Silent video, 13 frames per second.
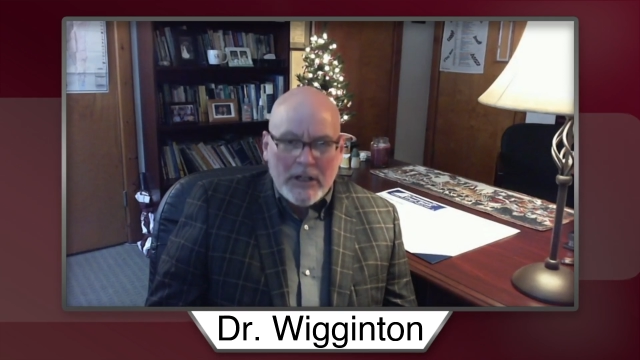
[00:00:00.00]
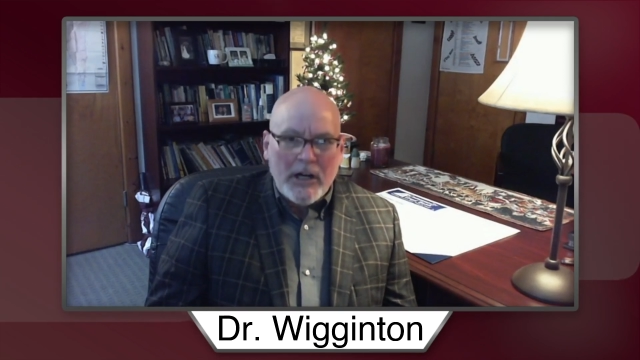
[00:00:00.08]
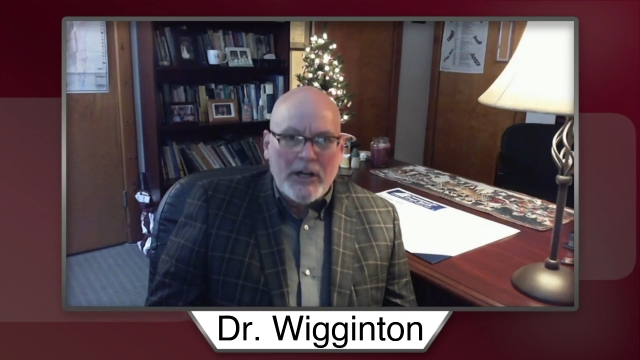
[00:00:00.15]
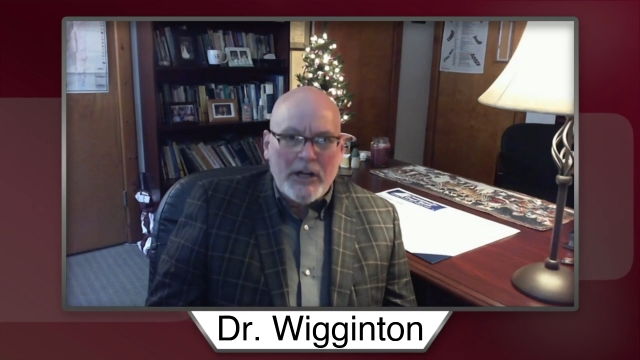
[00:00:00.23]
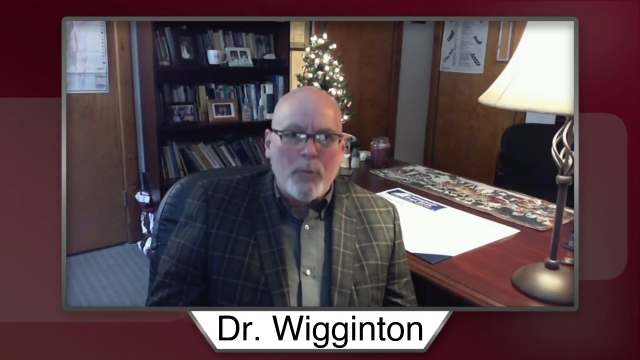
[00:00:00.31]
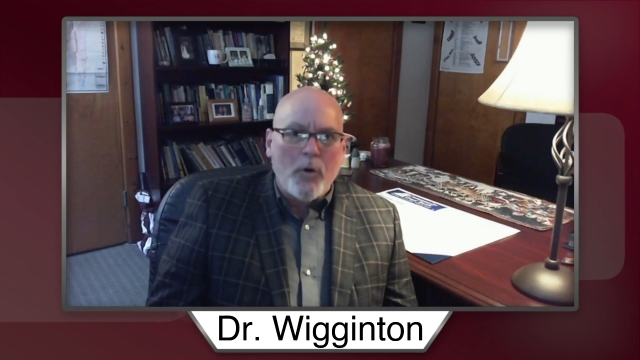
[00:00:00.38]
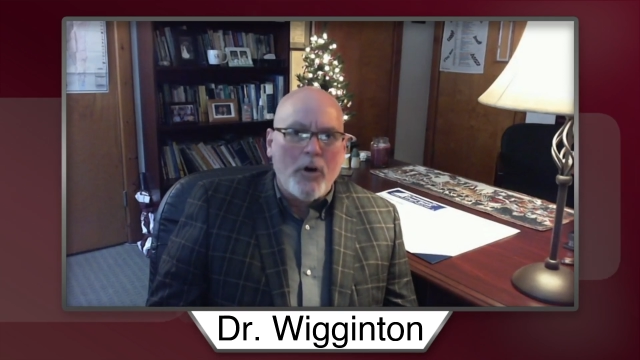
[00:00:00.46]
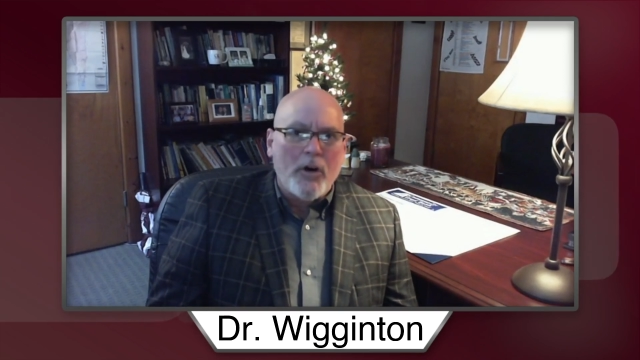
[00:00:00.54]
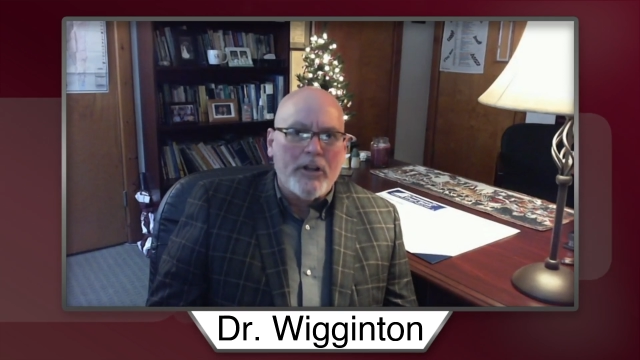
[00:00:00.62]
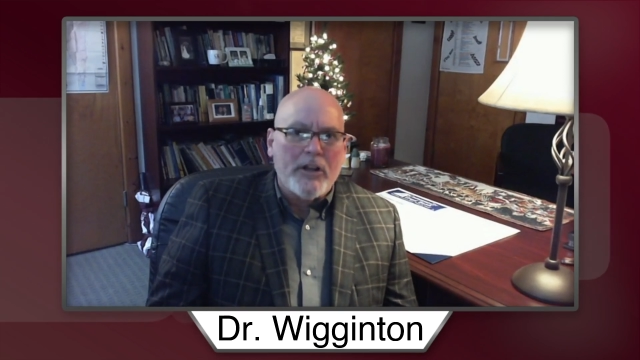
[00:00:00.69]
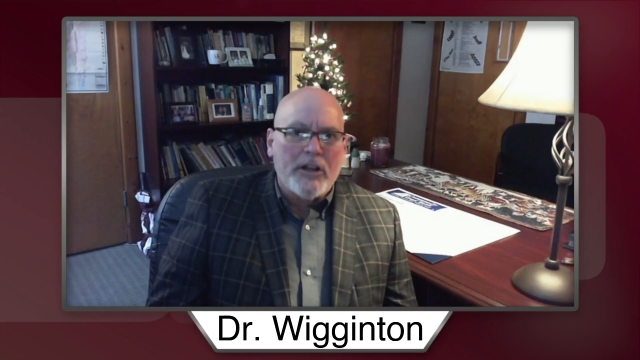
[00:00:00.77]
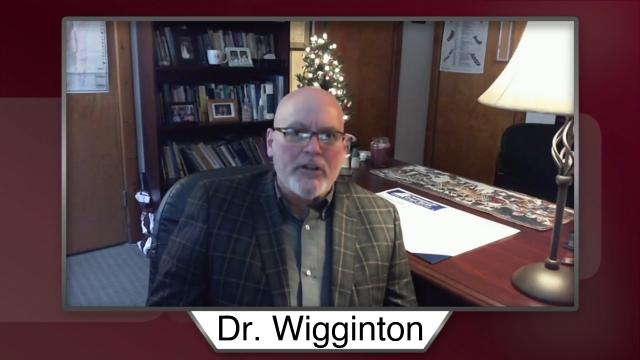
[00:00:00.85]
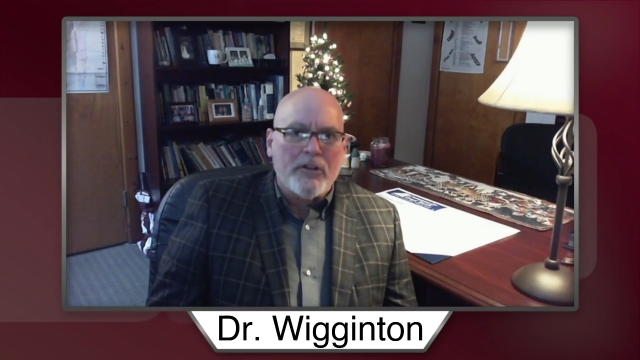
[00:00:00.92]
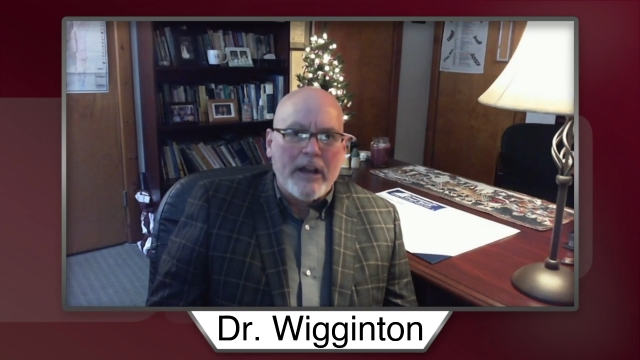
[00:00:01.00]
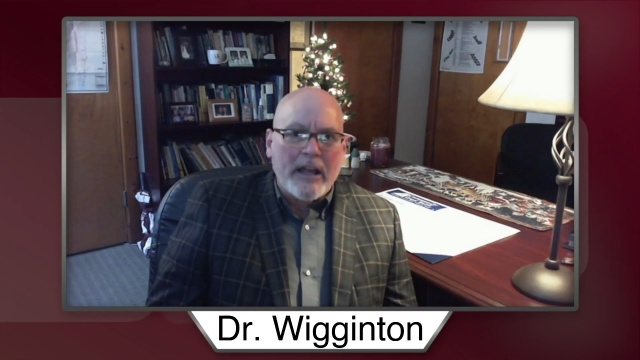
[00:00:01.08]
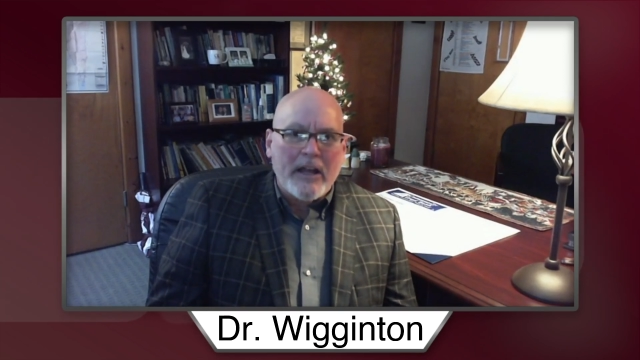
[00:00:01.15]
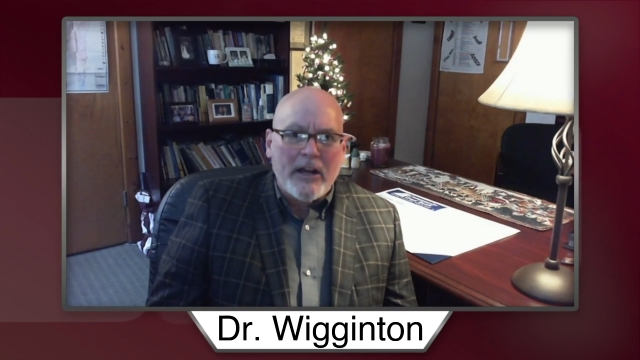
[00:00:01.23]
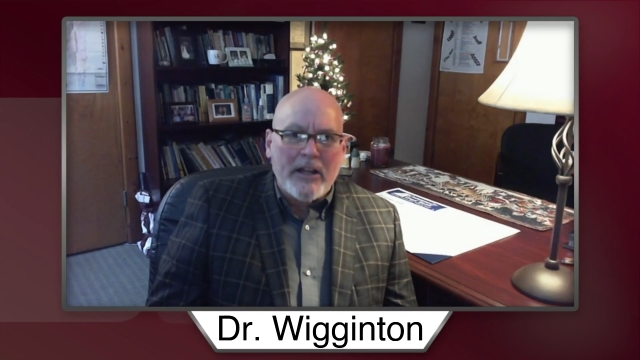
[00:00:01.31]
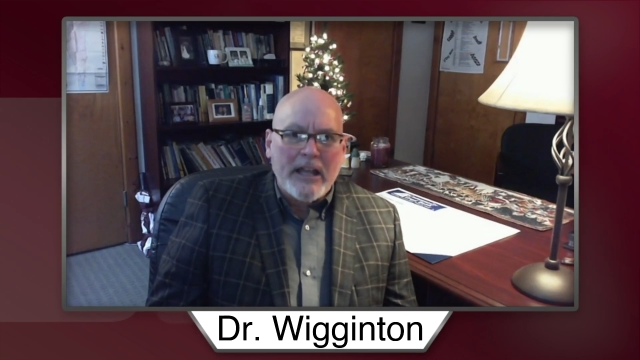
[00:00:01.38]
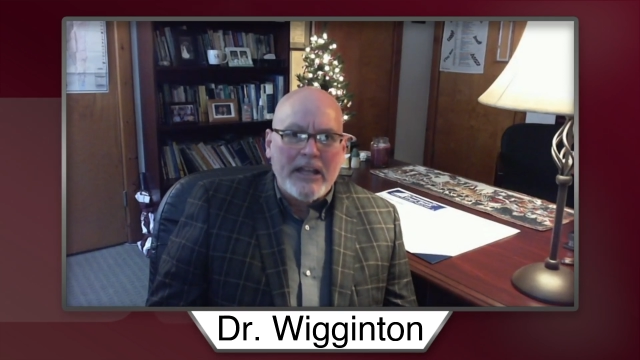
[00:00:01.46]
unwanted or
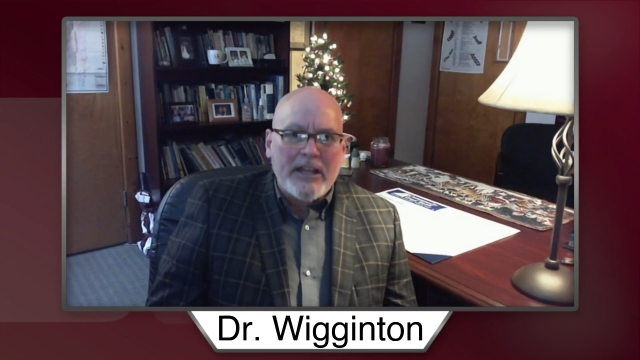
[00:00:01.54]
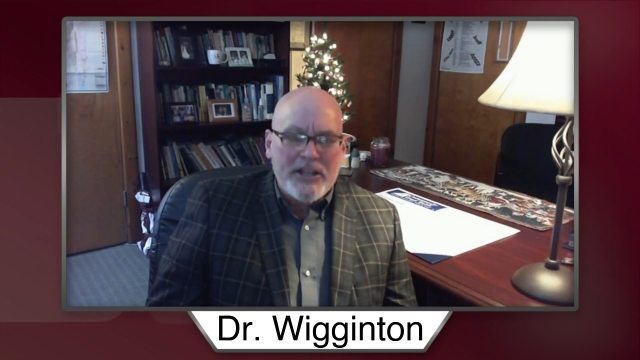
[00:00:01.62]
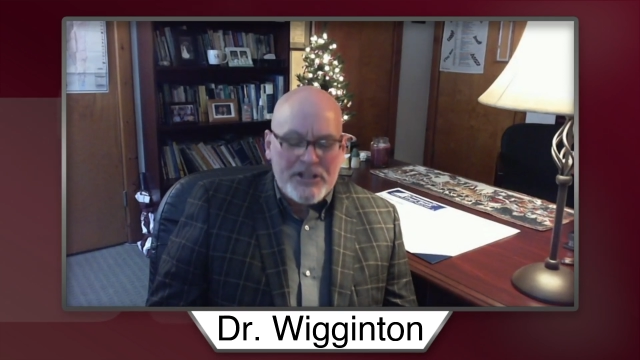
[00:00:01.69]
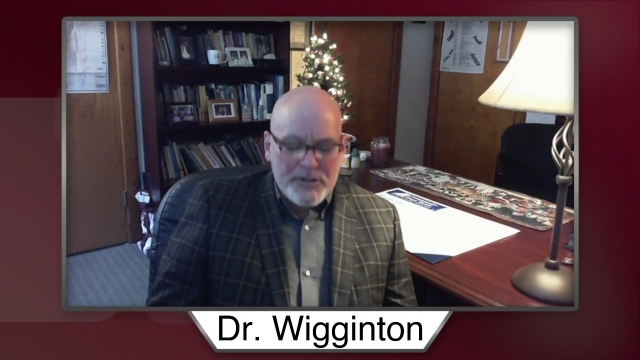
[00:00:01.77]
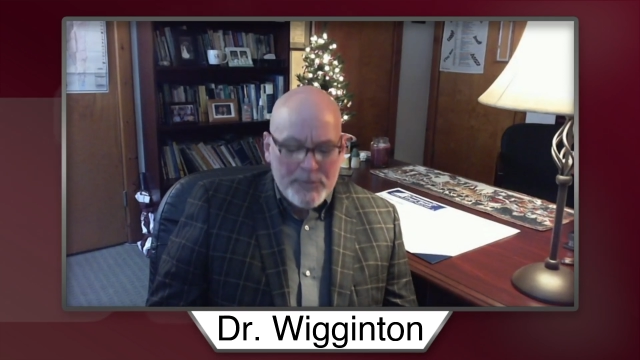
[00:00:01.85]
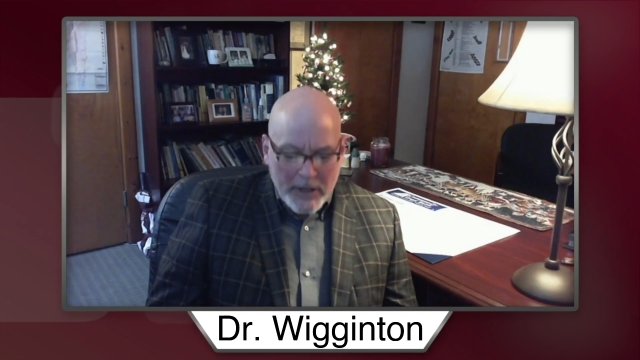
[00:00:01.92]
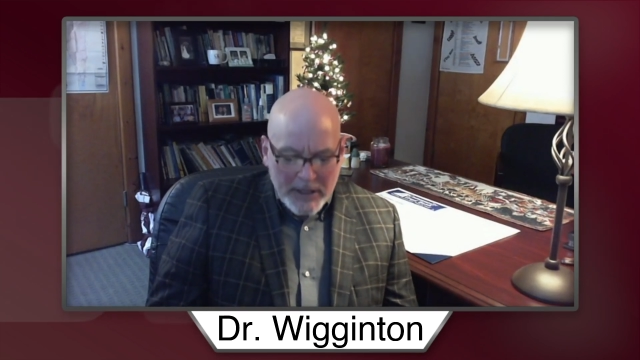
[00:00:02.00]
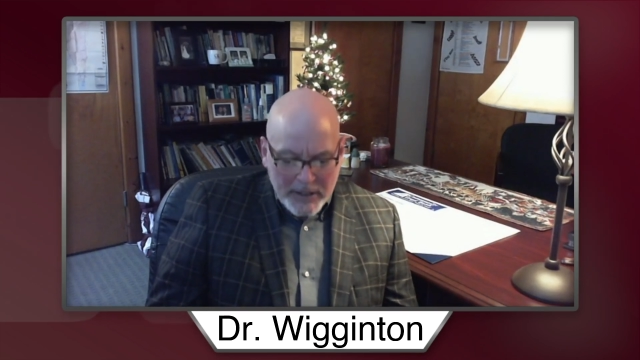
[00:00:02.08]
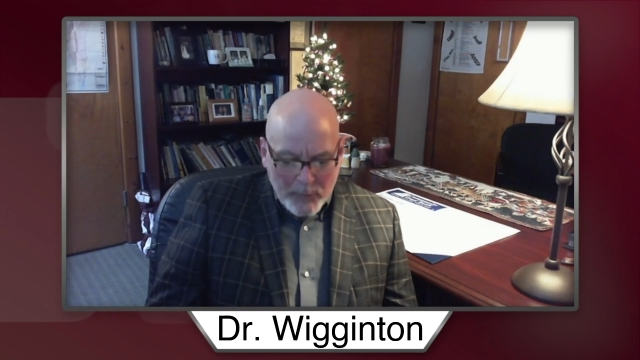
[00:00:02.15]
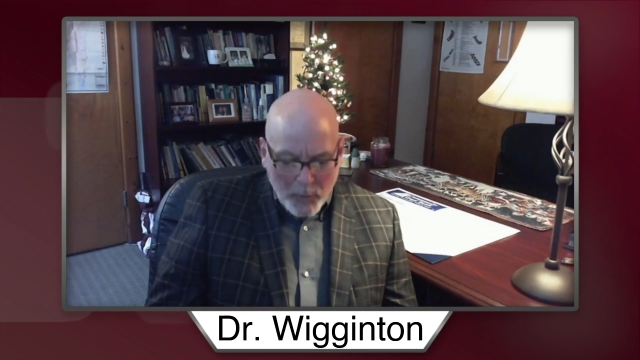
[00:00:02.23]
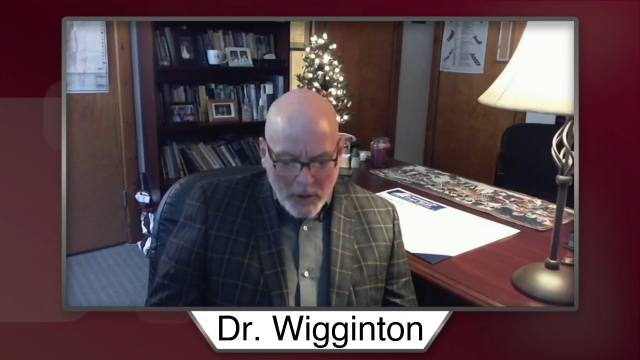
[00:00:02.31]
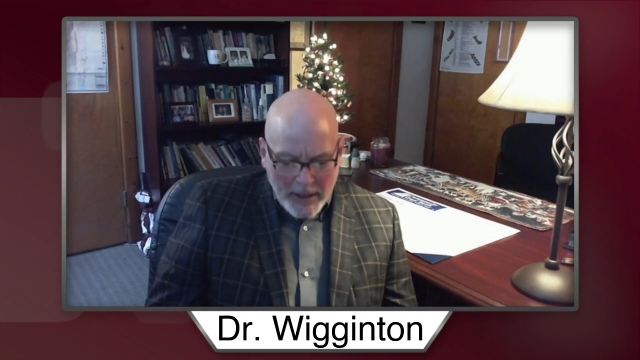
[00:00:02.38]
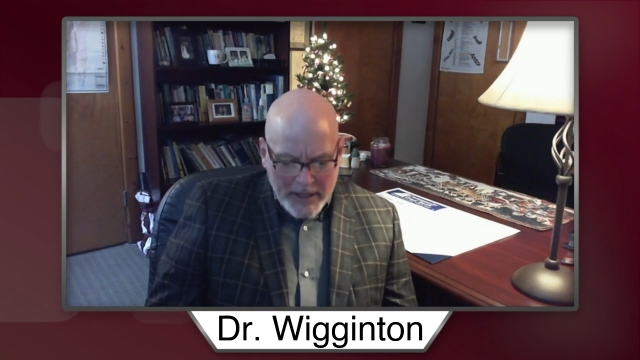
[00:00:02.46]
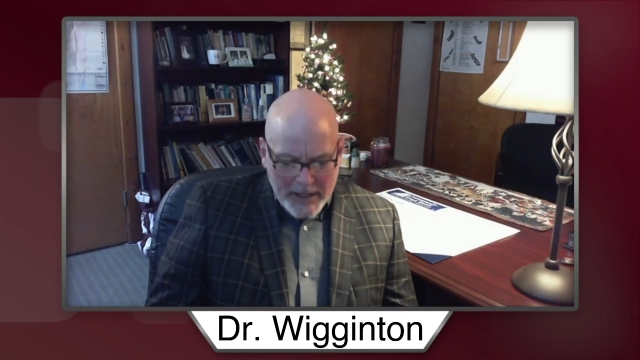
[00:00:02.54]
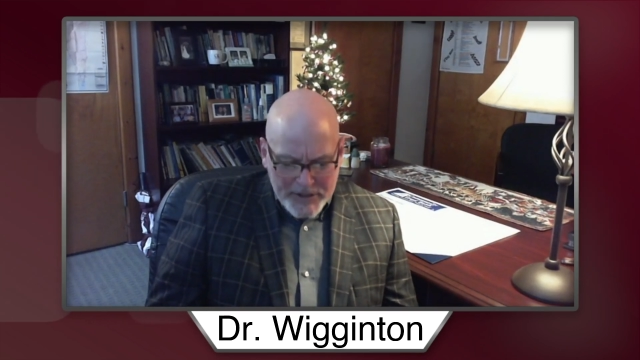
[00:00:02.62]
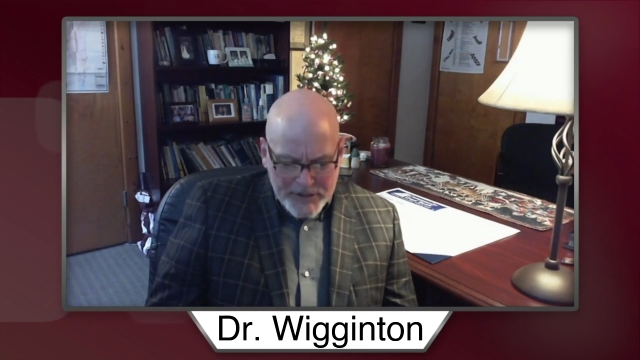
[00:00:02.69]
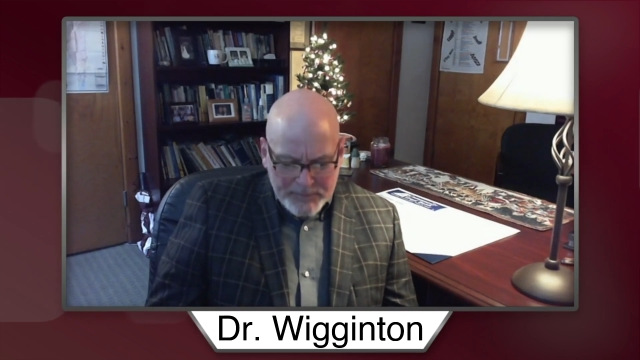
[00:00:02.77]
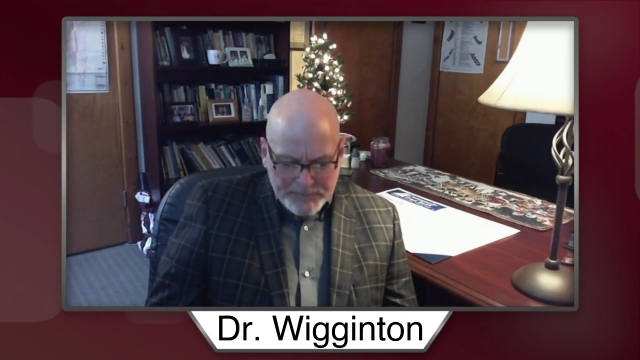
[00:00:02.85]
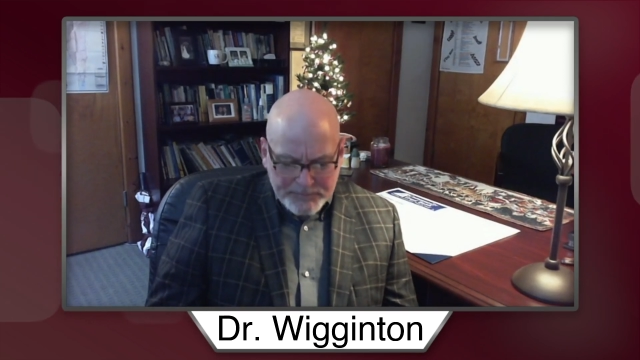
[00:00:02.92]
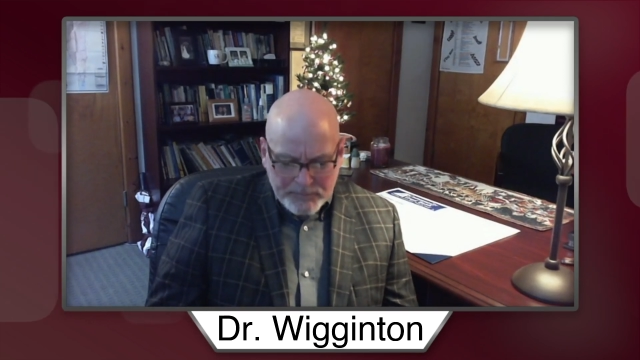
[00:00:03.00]
unanticipated ways,